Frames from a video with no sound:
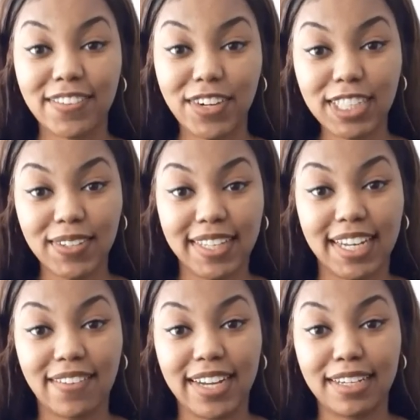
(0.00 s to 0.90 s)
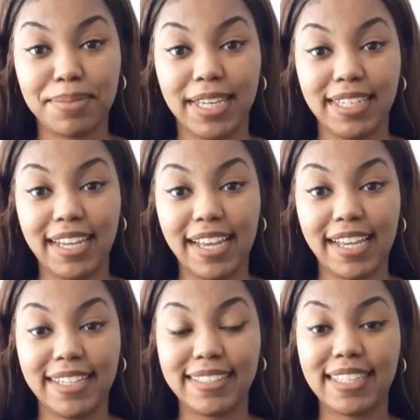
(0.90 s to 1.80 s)
The first way that I recommend
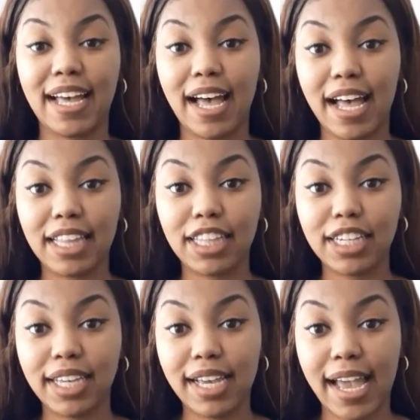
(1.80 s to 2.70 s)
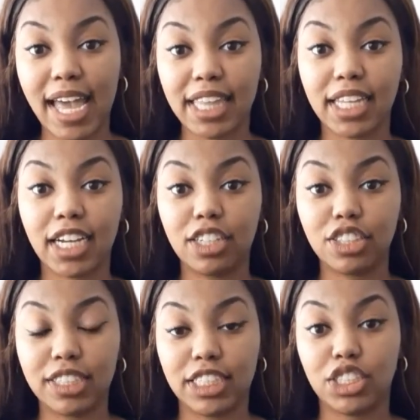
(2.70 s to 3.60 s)
is looking at the
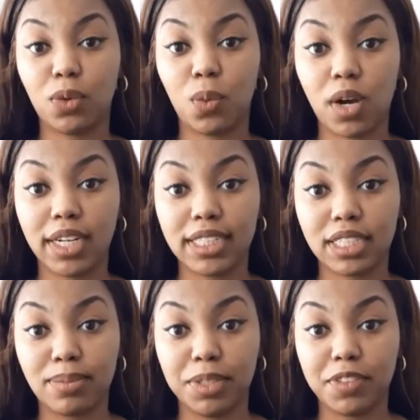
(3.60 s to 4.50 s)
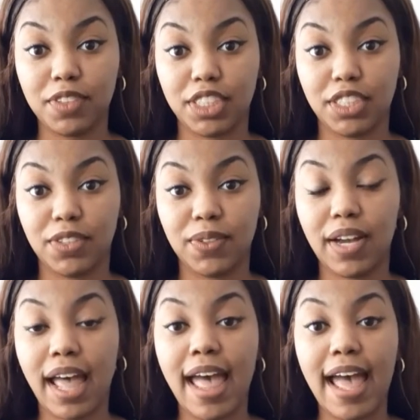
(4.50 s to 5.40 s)
country that you're wanting to move
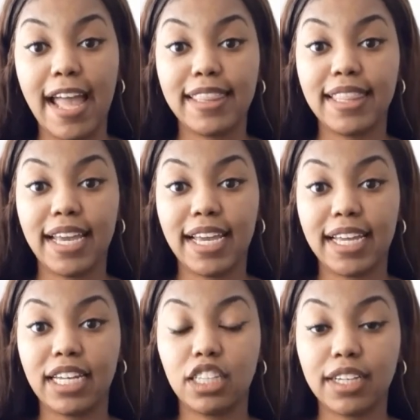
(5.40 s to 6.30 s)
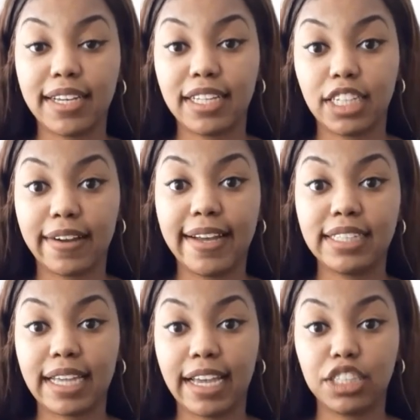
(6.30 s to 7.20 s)
to and then looking at their
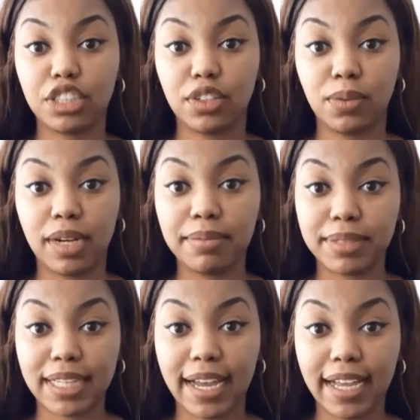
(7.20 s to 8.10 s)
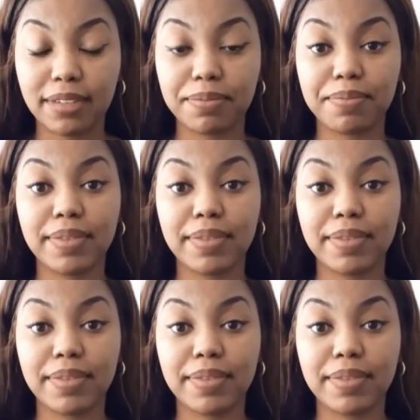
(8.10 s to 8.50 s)
educational website.